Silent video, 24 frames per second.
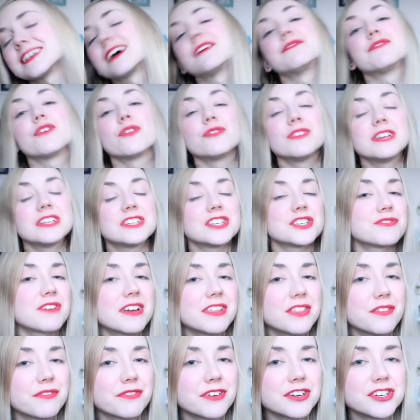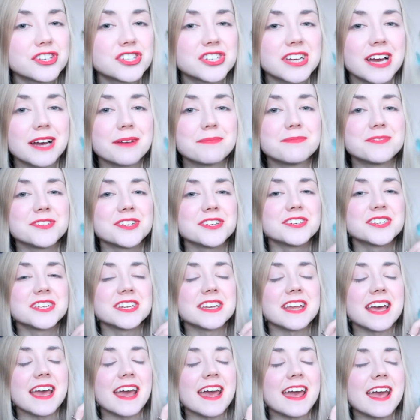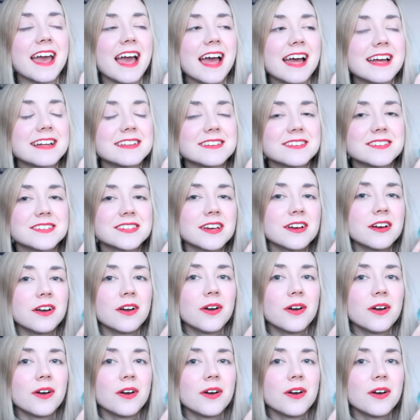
I've only just read the first chapter today and